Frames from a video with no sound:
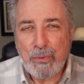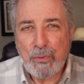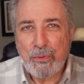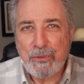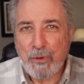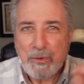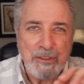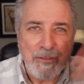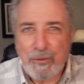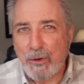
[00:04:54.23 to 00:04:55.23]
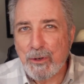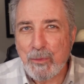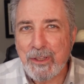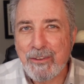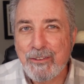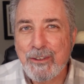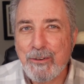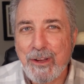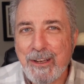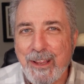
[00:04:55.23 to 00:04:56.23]
So we're just throwing away the
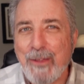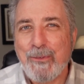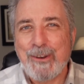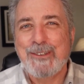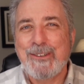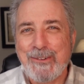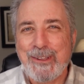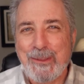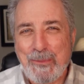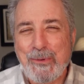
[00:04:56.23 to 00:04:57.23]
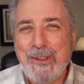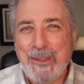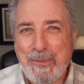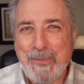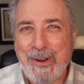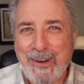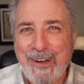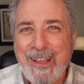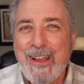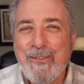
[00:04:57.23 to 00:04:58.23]
cigarette and we're doing the breathing part
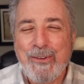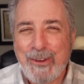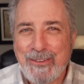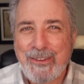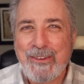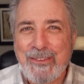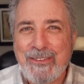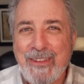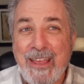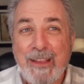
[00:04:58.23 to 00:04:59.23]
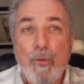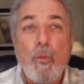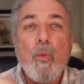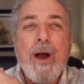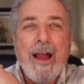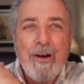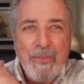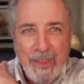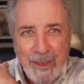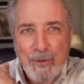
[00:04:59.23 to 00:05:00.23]
for its own sake. While
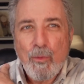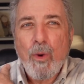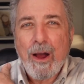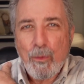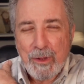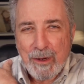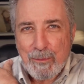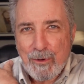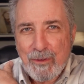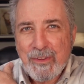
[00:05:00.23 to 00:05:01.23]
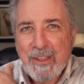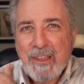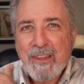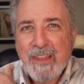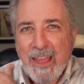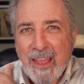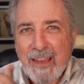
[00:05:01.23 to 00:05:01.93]
we are moving the hand